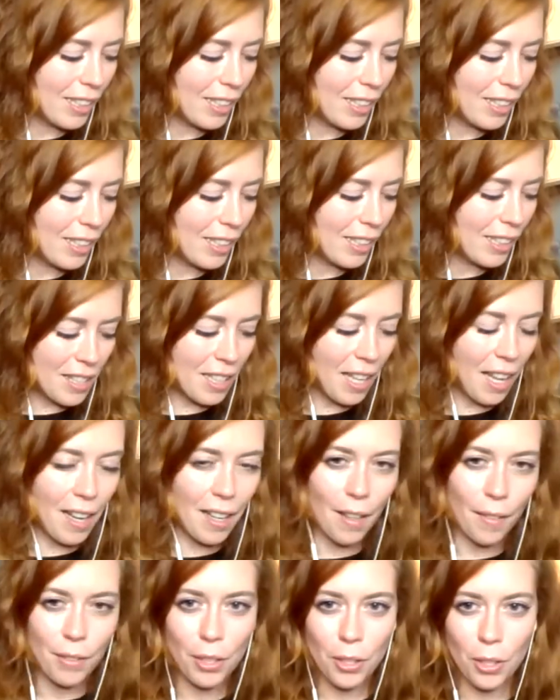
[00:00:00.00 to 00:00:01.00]
it's not
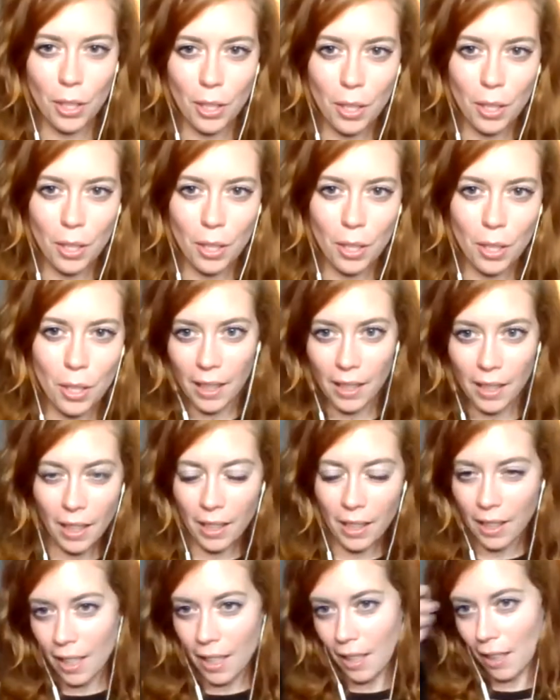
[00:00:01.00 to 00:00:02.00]
enough to just be
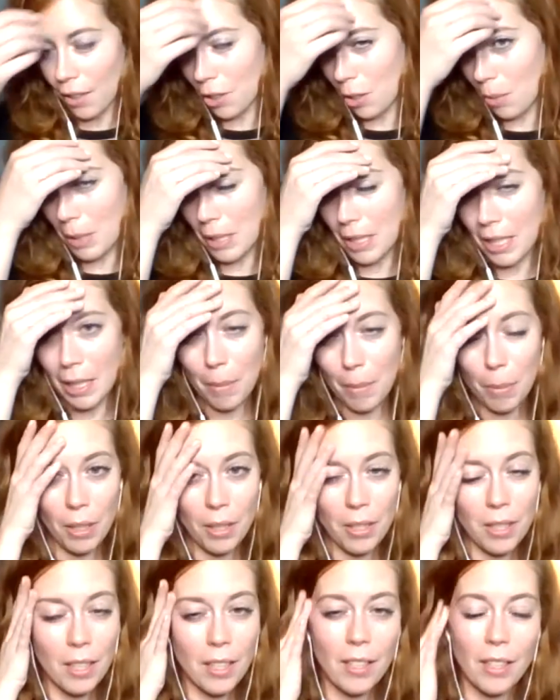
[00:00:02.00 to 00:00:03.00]
like an LGBT
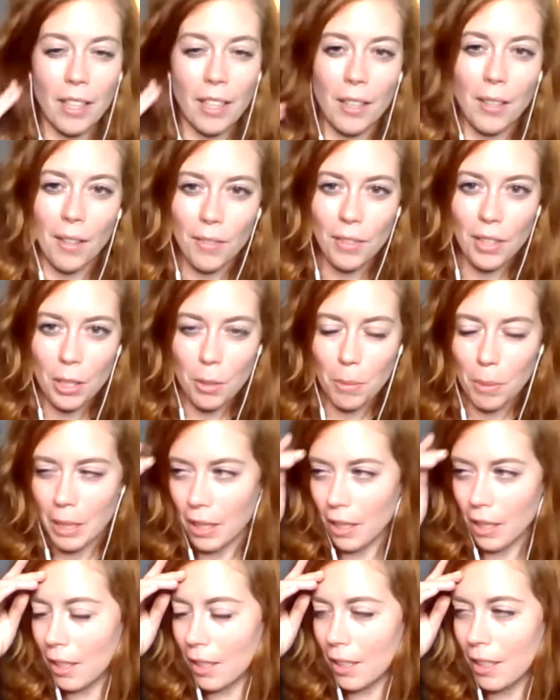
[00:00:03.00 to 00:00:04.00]
person. Like you have to actually
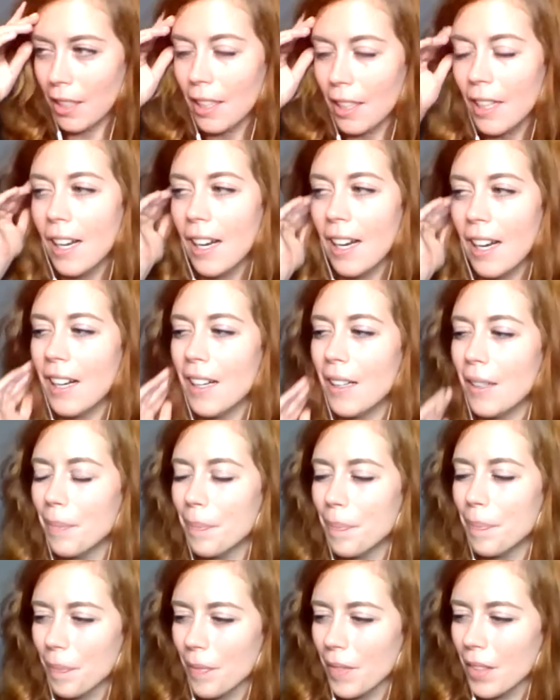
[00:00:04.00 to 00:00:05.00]
be good.
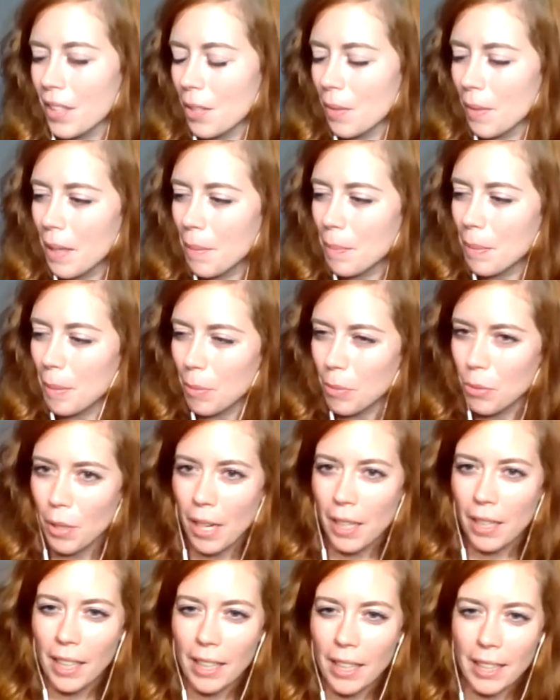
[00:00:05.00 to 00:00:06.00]
So I had people
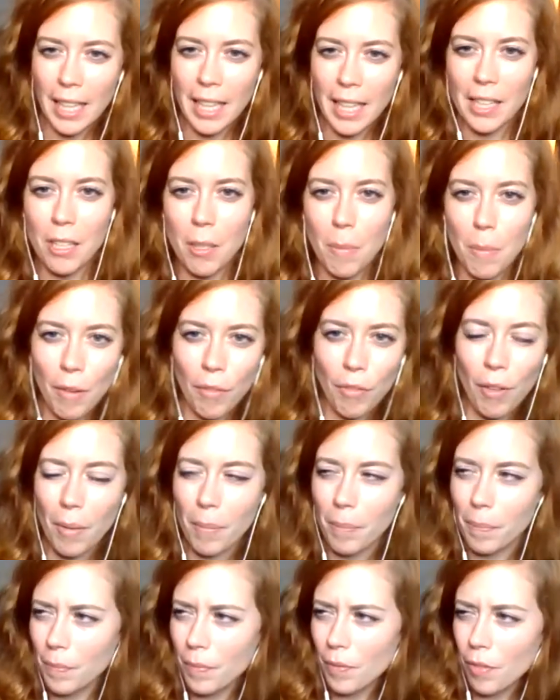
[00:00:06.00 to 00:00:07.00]
trying to like cancel me
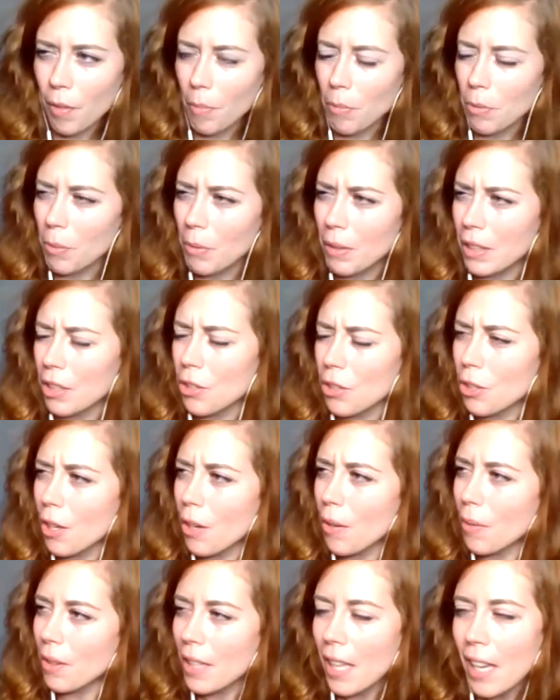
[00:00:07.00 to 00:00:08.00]
from doing a
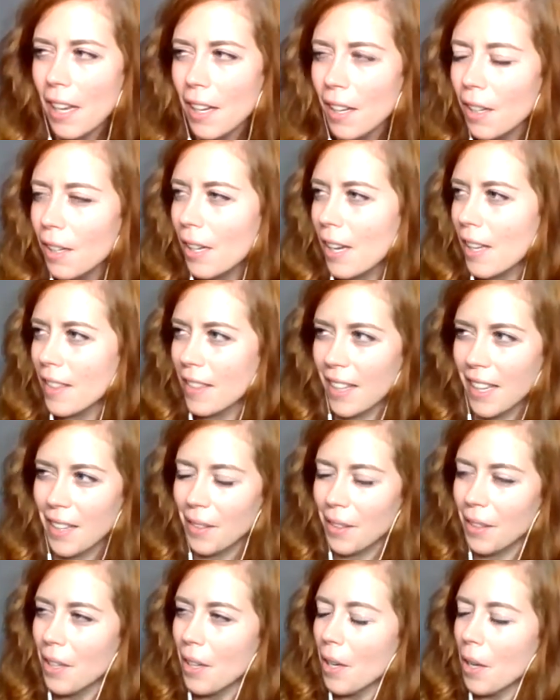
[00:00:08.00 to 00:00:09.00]
show there. And
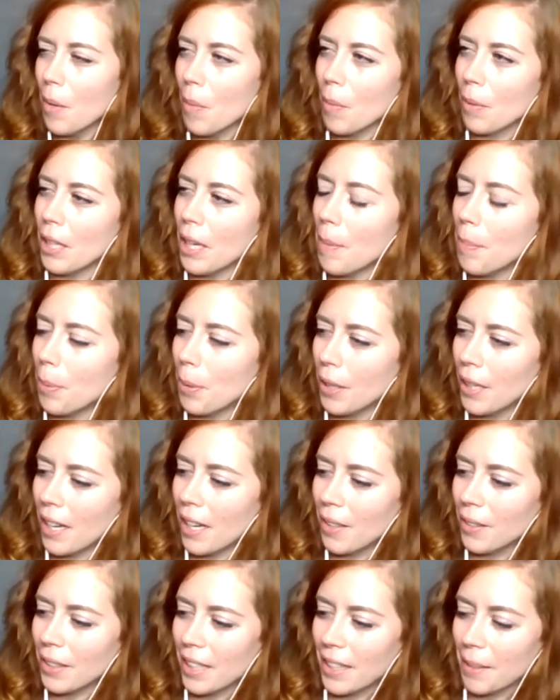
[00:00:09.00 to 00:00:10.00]
then when I put
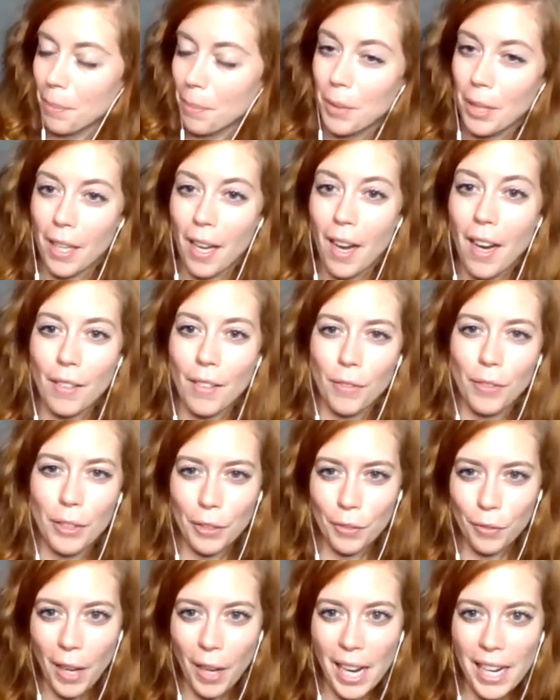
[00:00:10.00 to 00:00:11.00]
out like the Kung Fu
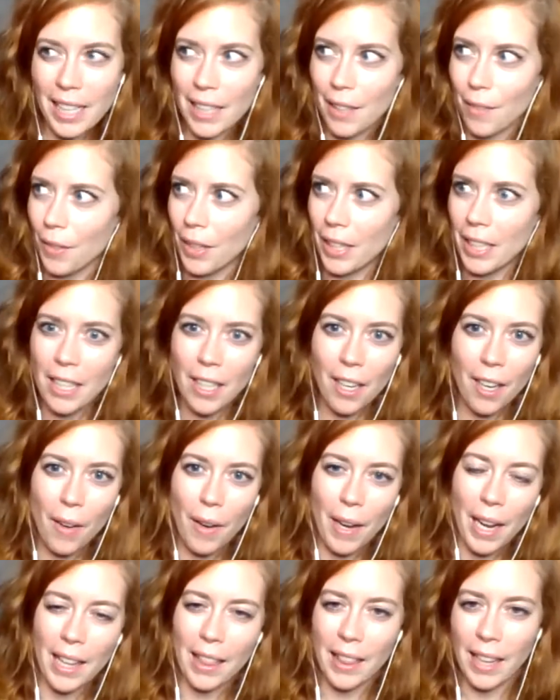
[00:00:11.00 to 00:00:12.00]
fighting video,
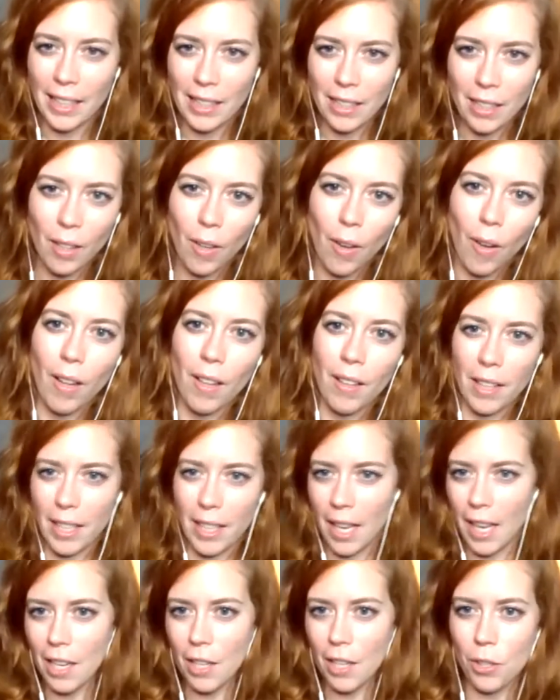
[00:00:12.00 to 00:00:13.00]
I had like all the
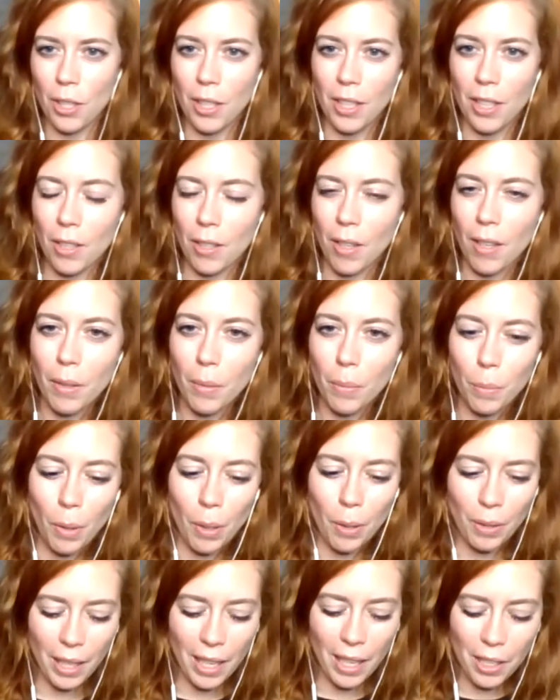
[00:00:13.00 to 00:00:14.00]
Asians, all the
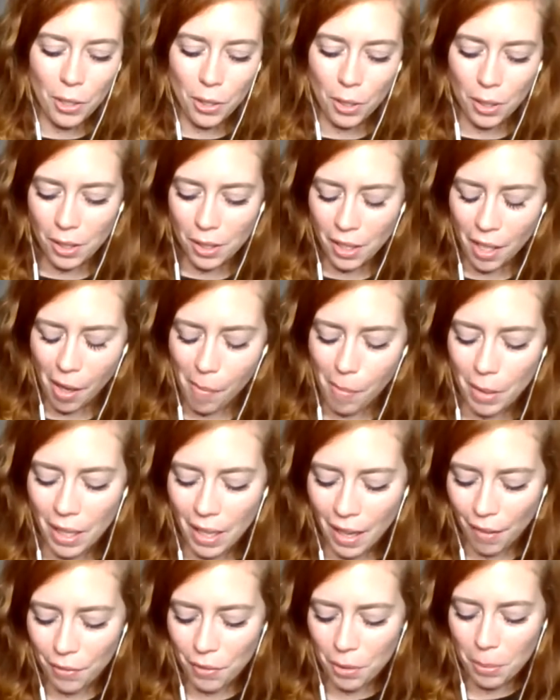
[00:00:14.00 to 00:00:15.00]
woke Asians coming
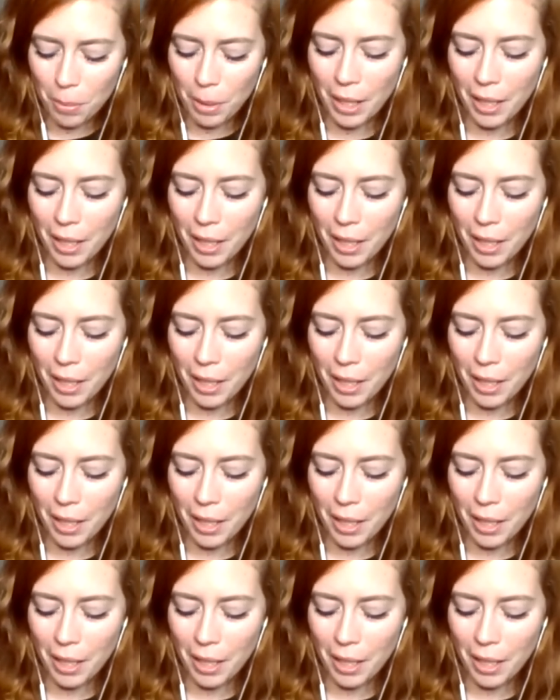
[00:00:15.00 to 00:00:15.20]
after me.